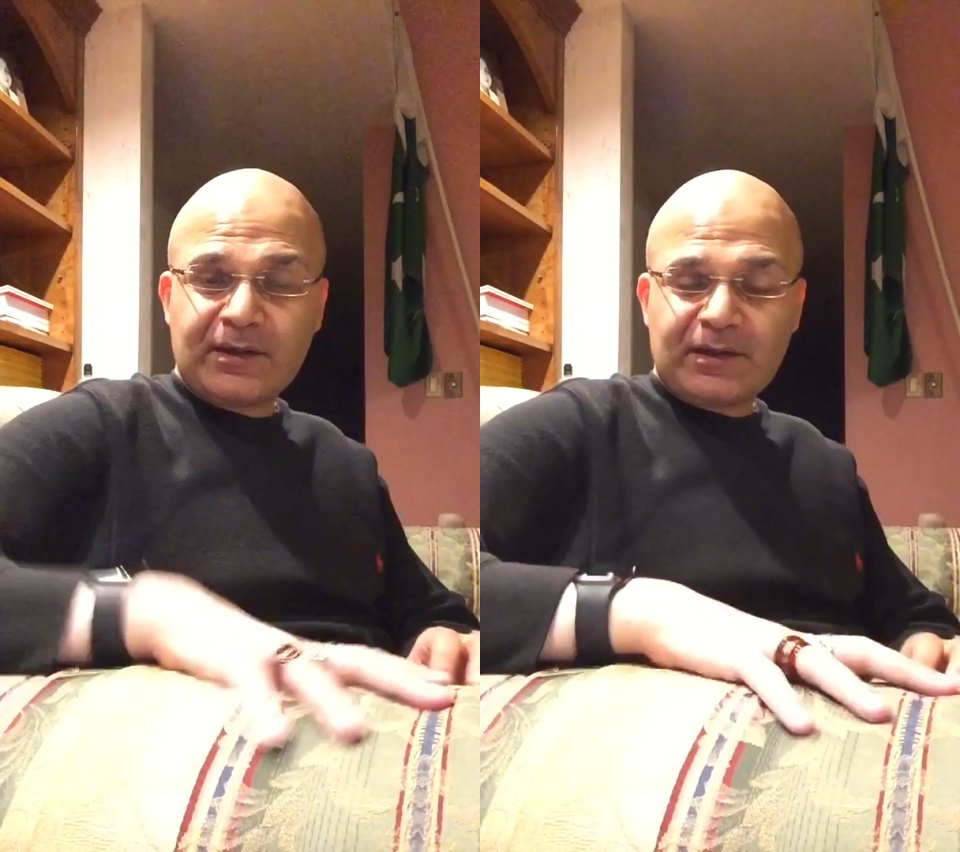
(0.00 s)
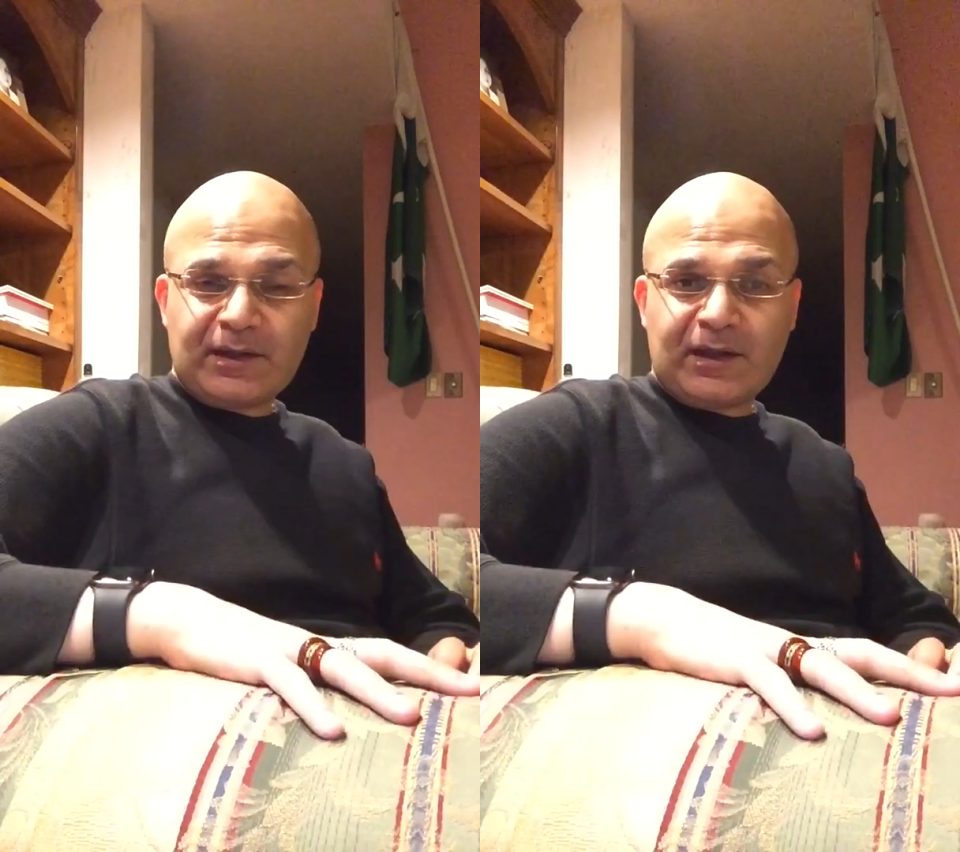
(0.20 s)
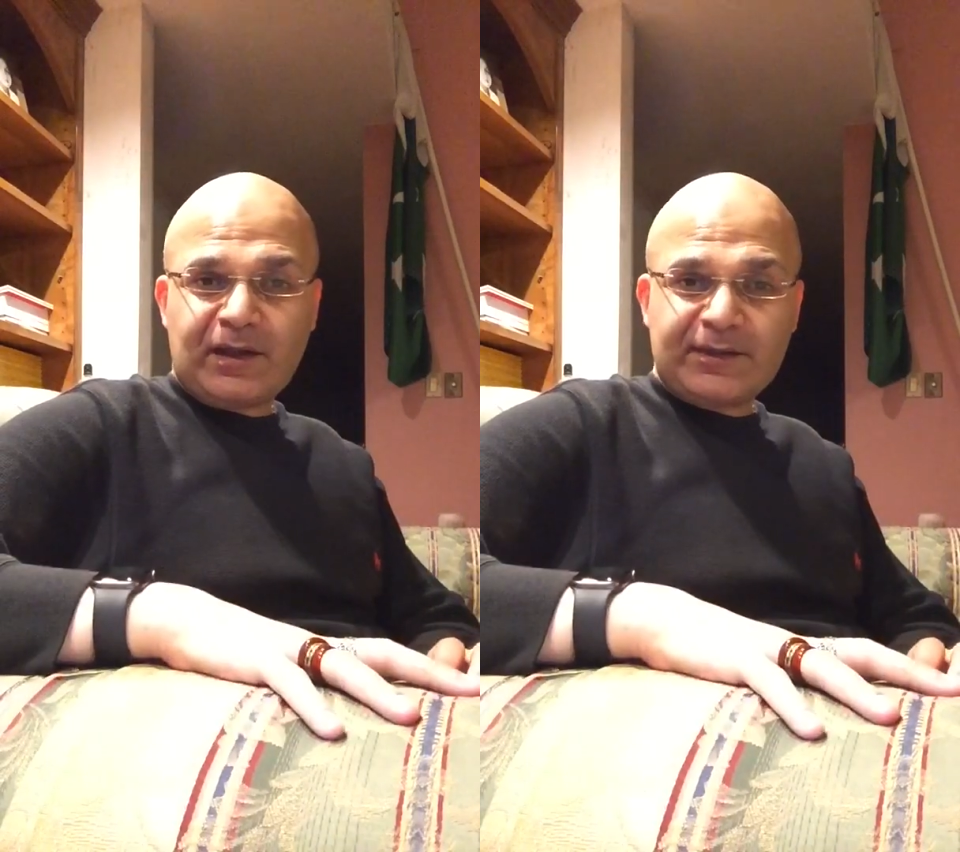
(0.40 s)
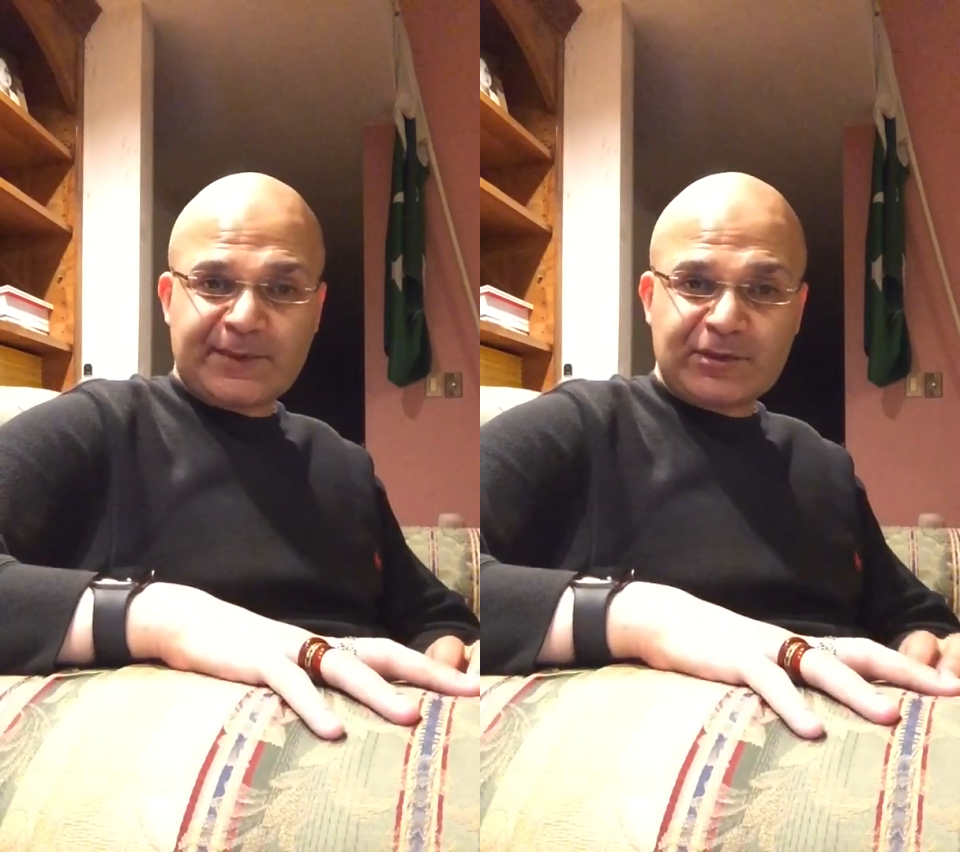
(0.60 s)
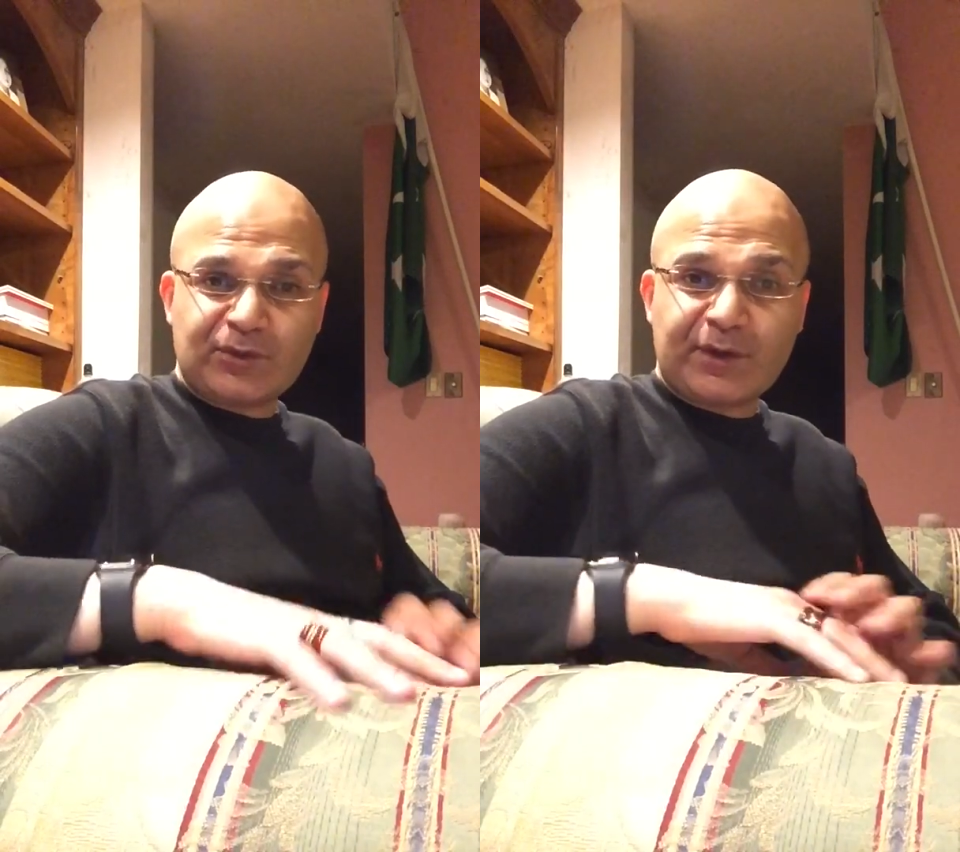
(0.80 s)

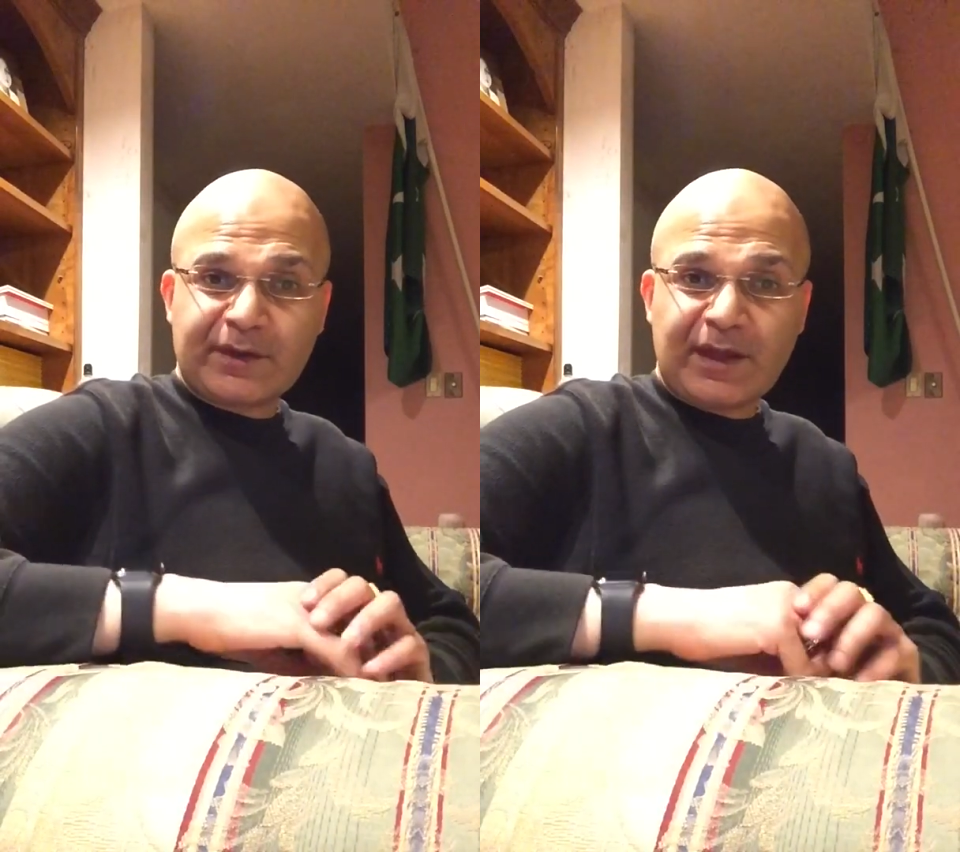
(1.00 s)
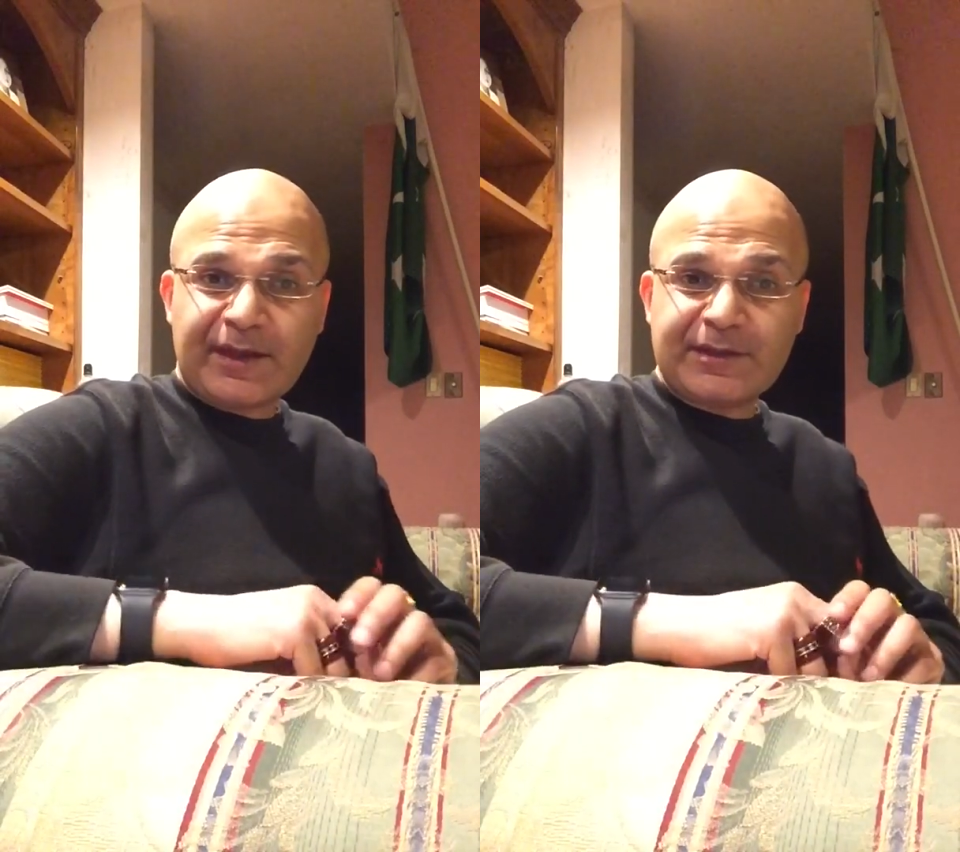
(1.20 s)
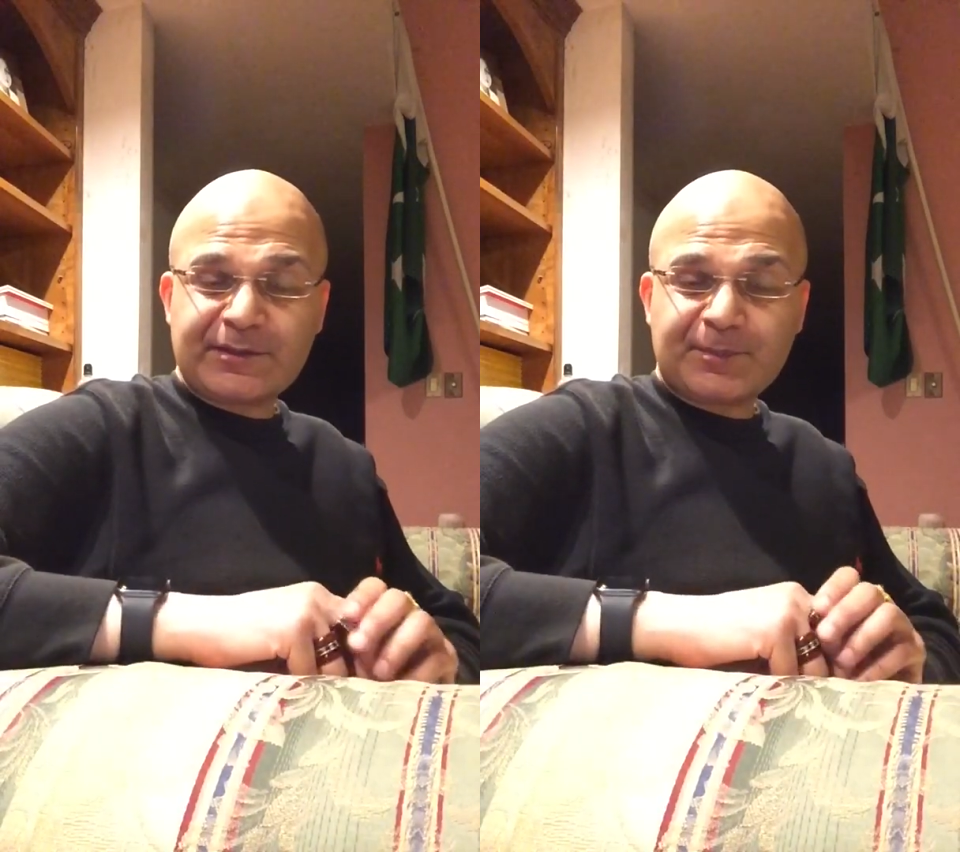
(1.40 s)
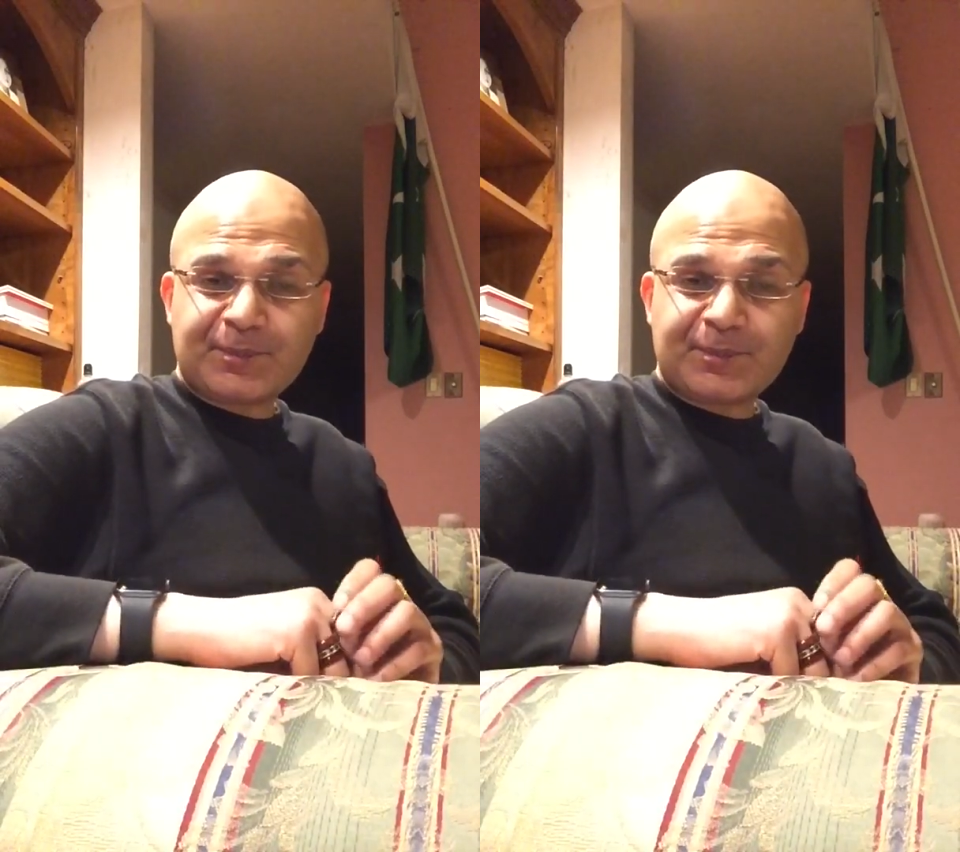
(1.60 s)
especially during night.